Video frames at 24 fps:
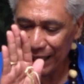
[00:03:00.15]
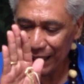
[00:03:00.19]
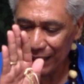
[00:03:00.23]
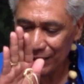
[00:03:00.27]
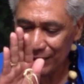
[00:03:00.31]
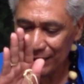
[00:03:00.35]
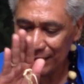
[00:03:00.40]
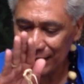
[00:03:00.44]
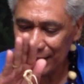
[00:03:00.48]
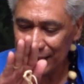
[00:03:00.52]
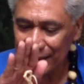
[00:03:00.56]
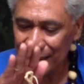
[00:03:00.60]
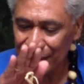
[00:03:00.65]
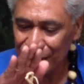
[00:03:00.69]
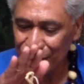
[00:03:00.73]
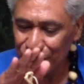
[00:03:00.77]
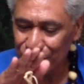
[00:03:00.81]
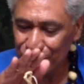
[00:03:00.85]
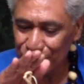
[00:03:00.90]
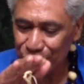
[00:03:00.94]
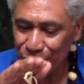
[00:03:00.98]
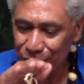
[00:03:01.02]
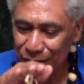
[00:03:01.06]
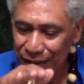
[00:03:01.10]
naturally
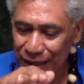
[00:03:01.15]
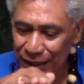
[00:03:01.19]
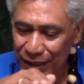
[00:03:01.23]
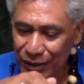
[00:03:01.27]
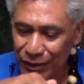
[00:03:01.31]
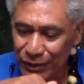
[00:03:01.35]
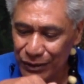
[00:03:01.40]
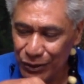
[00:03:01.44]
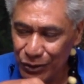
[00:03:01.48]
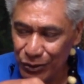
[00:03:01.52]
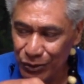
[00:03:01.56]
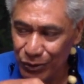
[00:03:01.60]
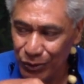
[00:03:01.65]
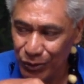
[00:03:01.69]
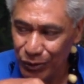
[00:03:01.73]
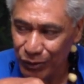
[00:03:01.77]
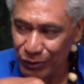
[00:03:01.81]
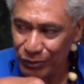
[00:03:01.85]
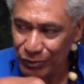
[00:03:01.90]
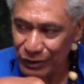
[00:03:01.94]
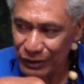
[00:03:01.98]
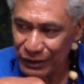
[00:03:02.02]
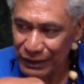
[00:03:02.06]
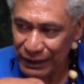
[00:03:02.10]
goes, it'll go
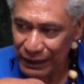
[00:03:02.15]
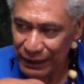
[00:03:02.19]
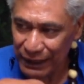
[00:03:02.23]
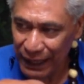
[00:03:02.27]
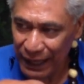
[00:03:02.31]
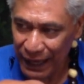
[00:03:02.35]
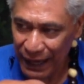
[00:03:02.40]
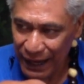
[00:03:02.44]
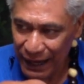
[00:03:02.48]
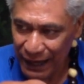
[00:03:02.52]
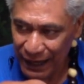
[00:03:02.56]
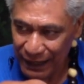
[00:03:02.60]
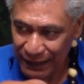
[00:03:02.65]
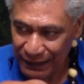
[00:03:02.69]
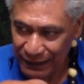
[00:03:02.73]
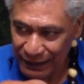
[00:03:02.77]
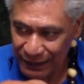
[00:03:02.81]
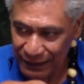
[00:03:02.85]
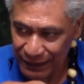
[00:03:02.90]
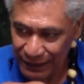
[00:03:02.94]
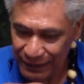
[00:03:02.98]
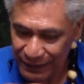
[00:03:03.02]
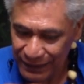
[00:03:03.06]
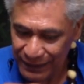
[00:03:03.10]
over your hand.
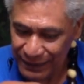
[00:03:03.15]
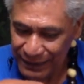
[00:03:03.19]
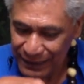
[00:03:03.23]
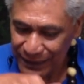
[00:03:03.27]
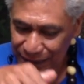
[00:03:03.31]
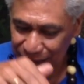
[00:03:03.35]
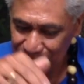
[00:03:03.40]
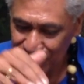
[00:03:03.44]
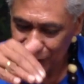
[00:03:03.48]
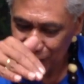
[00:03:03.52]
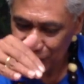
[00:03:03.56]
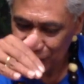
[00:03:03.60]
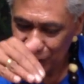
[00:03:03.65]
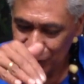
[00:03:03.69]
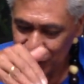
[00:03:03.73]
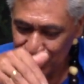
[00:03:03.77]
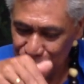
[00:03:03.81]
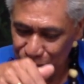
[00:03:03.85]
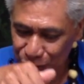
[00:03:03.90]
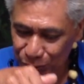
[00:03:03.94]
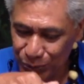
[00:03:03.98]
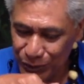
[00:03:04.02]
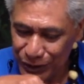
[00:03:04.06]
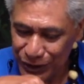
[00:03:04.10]

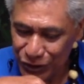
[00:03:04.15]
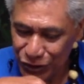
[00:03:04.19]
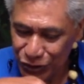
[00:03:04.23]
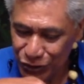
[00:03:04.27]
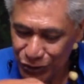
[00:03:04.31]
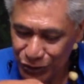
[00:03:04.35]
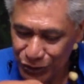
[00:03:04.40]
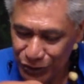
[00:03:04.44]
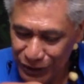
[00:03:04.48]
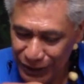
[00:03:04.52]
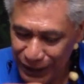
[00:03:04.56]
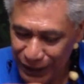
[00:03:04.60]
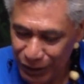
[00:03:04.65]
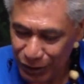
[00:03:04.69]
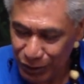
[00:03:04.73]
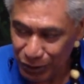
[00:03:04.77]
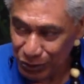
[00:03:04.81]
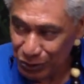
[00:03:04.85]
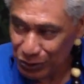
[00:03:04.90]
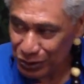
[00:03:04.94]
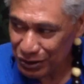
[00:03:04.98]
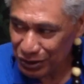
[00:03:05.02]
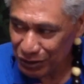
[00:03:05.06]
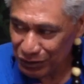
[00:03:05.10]
So when it
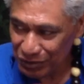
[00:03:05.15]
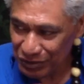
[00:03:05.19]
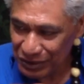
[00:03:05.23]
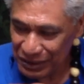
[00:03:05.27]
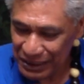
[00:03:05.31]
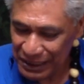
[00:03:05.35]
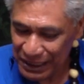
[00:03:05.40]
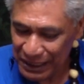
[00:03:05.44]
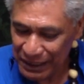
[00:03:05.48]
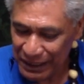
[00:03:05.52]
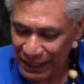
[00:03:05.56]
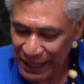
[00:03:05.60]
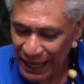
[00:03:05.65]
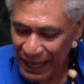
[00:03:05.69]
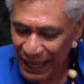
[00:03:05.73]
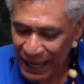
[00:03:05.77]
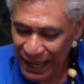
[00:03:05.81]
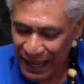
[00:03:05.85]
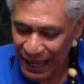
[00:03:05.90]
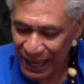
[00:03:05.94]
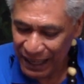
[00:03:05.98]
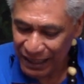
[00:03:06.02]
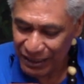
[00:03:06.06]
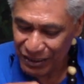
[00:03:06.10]
goes over your
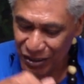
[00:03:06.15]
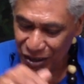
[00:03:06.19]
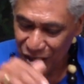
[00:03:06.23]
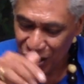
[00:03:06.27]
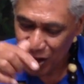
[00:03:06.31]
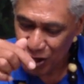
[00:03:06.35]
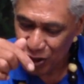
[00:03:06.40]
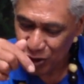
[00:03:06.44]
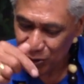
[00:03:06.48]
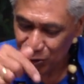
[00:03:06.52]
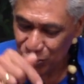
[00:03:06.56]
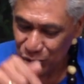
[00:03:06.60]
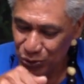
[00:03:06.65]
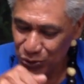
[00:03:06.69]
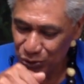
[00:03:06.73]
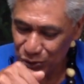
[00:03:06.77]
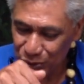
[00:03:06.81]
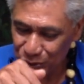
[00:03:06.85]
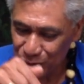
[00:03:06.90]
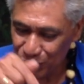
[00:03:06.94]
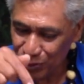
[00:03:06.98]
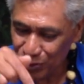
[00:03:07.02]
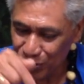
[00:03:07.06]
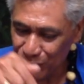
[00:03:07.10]
hand, you
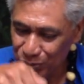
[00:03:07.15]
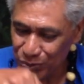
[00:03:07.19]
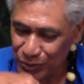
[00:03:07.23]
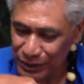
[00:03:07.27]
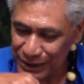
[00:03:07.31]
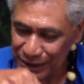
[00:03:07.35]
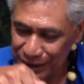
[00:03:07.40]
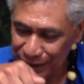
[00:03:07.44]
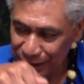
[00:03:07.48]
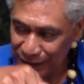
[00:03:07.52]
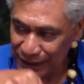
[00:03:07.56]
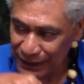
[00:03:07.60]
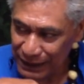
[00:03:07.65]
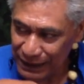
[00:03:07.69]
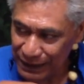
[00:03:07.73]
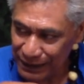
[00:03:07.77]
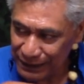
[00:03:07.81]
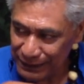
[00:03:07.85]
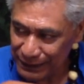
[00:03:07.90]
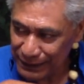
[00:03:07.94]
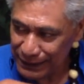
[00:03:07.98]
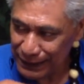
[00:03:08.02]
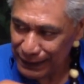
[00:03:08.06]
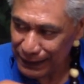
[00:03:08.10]
don't know what's on the
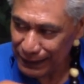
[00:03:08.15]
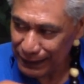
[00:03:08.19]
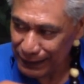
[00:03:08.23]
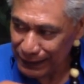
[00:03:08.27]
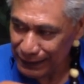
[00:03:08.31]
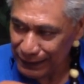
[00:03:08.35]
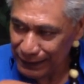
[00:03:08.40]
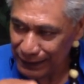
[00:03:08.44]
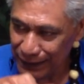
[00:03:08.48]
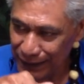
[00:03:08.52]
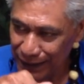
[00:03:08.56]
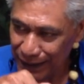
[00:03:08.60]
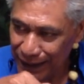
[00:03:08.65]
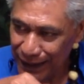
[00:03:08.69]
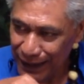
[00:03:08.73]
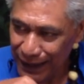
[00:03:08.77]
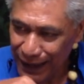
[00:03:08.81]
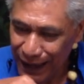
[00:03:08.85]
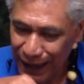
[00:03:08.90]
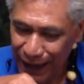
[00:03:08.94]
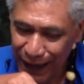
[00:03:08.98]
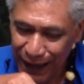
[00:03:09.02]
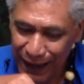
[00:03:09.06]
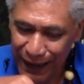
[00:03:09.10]
other side.
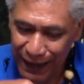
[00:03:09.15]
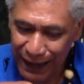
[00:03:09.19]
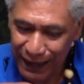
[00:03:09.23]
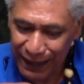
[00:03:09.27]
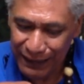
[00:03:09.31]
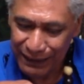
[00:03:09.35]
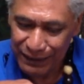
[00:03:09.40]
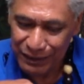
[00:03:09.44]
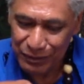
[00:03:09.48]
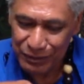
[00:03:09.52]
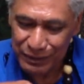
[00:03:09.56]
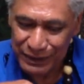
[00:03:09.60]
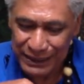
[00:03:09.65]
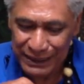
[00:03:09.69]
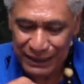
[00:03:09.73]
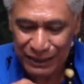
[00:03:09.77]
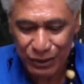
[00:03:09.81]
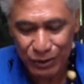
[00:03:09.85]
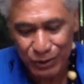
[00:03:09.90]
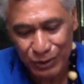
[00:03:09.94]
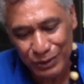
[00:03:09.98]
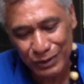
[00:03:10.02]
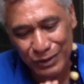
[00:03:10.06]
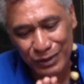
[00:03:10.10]
And when it
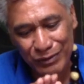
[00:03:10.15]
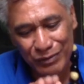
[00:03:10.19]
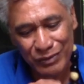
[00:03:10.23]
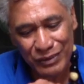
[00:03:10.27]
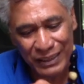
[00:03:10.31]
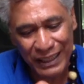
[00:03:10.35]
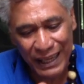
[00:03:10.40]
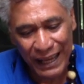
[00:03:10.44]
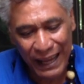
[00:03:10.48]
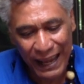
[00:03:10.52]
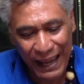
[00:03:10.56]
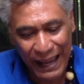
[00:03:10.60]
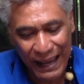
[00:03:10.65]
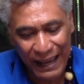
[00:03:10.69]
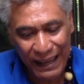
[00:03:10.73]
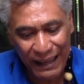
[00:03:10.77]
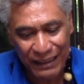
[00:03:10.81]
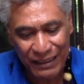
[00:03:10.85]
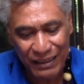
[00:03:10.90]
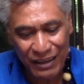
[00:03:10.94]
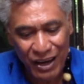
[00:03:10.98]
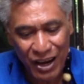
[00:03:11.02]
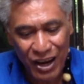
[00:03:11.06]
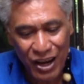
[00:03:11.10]
goes over your
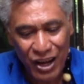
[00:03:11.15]
hand,